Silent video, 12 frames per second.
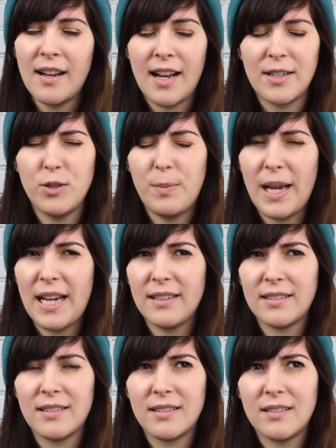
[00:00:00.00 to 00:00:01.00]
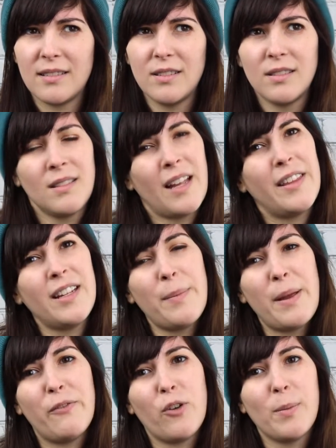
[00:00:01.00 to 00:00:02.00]
I do pay, I think I
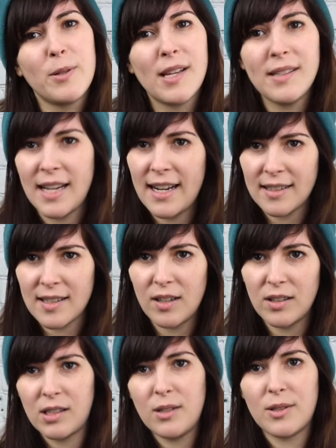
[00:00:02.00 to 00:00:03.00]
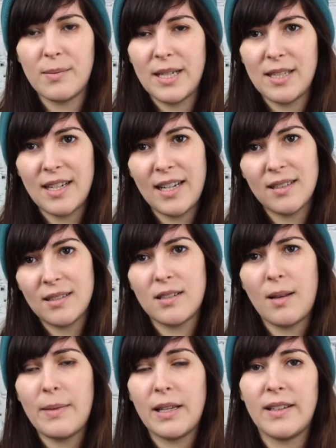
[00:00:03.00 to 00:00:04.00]
pay 4% tax on all clothes in my state,
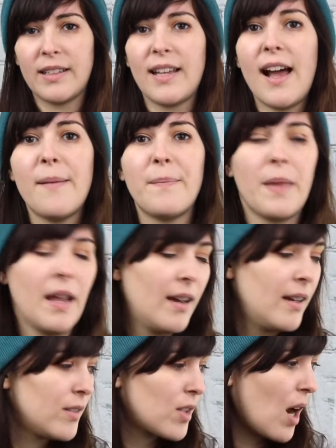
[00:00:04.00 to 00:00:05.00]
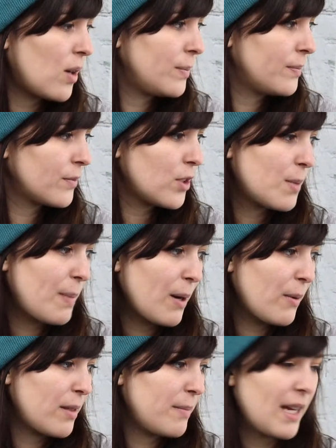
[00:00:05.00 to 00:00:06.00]
something like that. So just
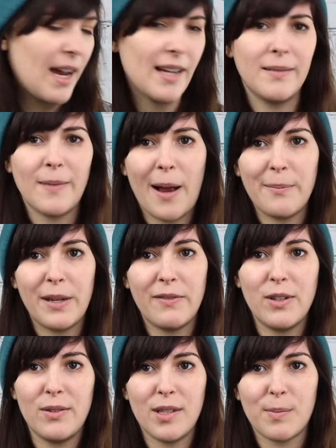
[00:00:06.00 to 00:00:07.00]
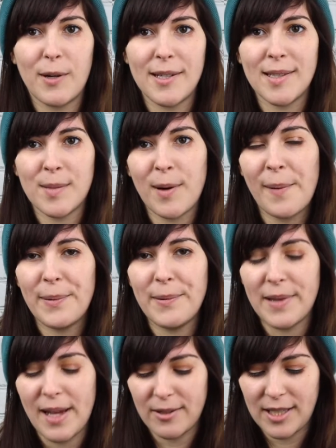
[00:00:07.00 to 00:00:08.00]
bear with me. I, I'm giving you these prices probably
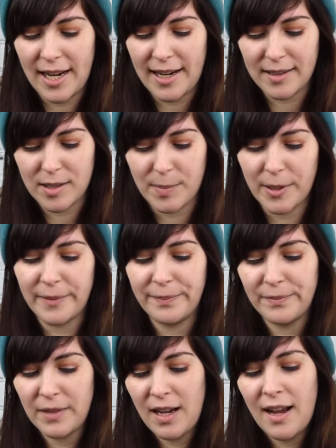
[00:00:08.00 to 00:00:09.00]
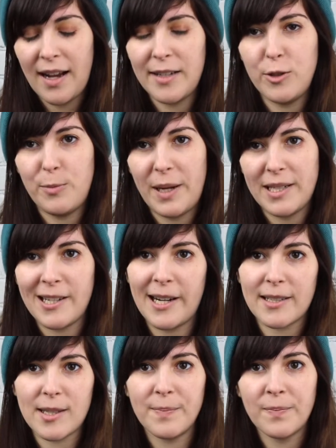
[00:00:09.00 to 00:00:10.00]
without tax, but I do pay
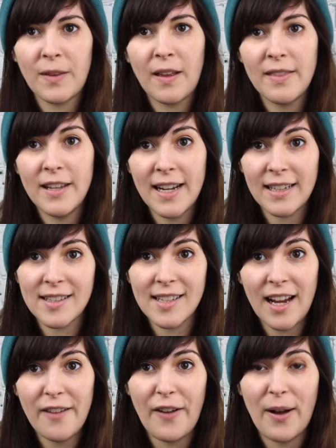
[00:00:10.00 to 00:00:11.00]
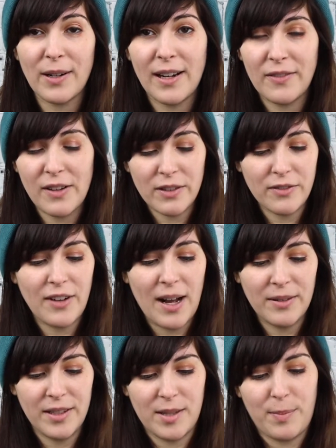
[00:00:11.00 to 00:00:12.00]
tax. The next thing I found, and I've never
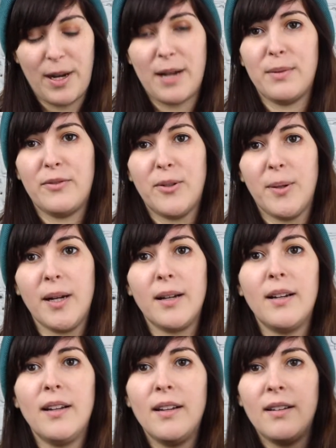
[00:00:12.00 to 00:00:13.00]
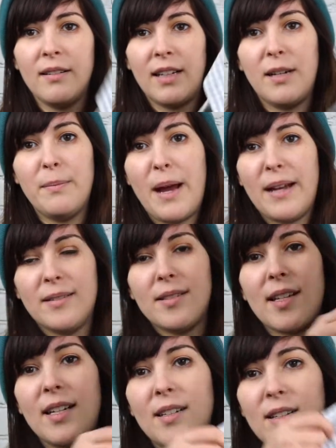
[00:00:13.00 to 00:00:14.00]
found this brand before, in
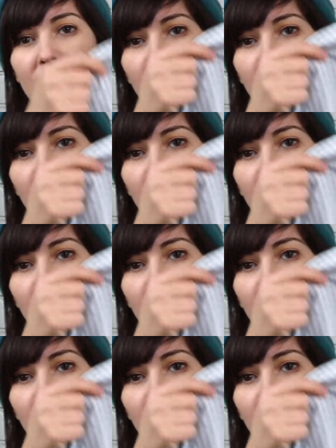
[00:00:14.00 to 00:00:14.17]
men's is an